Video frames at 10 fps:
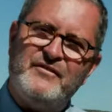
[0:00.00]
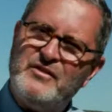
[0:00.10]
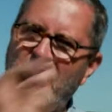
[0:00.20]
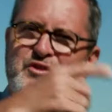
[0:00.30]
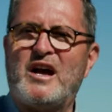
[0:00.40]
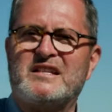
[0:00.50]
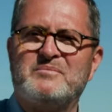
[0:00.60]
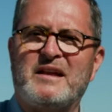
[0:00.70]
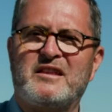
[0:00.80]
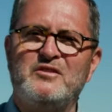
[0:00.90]
If you've got
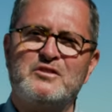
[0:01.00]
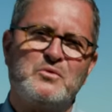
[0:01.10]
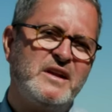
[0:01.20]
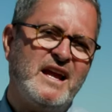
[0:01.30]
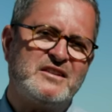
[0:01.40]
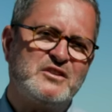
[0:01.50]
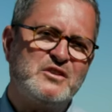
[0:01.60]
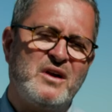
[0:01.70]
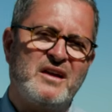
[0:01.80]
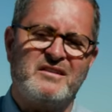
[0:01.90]
thoughts about the new 28 to
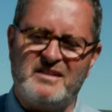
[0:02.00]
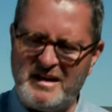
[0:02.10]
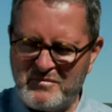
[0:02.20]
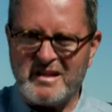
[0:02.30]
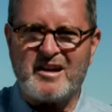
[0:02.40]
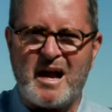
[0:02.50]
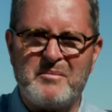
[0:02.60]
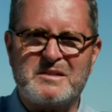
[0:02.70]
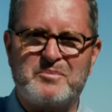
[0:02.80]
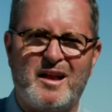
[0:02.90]
200, leave them in the
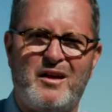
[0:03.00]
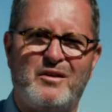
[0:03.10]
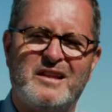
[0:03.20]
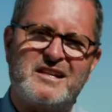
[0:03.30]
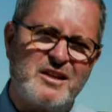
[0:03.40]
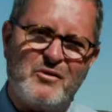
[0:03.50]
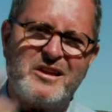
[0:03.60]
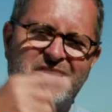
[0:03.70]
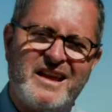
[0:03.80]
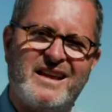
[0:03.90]
comments below. Let us know
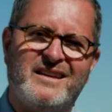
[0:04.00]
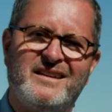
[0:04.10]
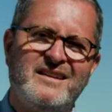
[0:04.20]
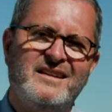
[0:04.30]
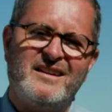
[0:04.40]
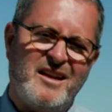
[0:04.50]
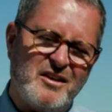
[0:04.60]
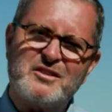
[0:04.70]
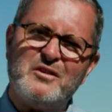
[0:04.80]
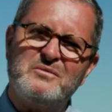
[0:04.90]
what you think. And
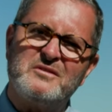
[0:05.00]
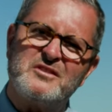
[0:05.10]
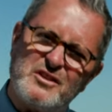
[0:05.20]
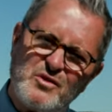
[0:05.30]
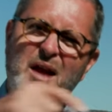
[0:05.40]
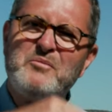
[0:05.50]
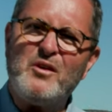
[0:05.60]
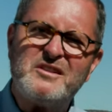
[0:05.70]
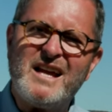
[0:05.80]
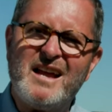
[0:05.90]
also, subscribe
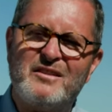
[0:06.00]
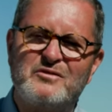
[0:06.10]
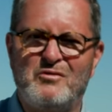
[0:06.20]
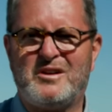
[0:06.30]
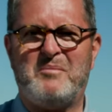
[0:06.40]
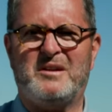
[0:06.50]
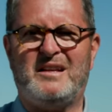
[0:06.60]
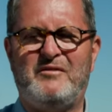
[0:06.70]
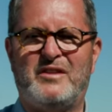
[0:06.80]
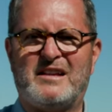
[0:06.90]
to our channel. Don't come
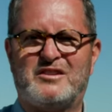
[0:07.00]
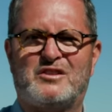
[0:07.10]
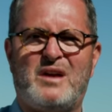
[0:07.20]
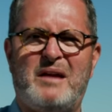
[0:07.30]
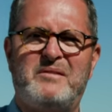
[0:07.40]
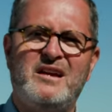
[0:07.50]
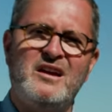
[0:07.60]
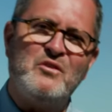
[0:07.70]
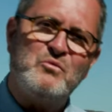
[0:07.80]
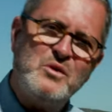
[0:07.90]
and leave without subscribing.
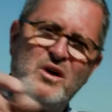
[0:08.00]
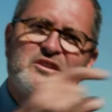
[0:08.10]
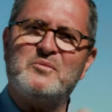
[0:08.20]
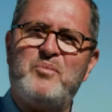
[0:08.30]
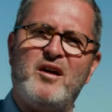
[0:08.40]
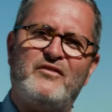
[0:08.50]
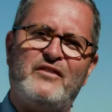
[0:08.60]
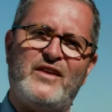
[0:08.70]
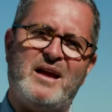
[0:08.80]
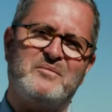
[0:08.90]
We want you a part of
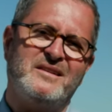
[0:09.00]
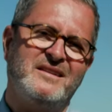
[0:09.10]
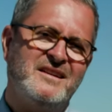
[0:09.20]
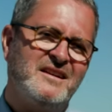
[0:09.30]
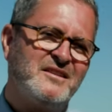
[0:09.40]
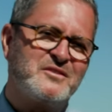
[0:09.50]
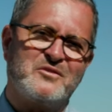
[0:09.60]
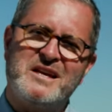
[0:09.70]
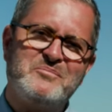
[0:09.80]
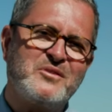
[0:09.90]
our family.
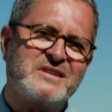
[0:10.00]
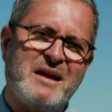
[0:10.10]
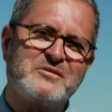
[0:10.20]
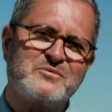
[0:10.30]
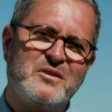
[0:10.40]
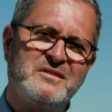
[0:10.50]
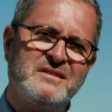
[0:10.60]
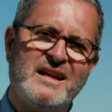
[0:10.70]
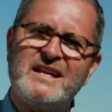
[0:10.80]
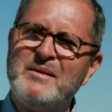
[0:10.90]
So keep those cameras
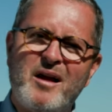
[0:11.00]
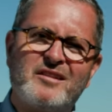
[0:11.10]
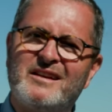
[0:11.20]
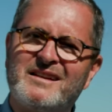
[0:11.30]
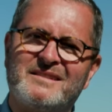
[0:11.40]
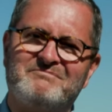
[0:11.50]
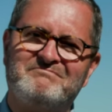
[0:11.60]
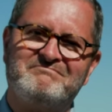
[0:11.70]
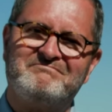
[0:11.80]
rolling and keep on clicking.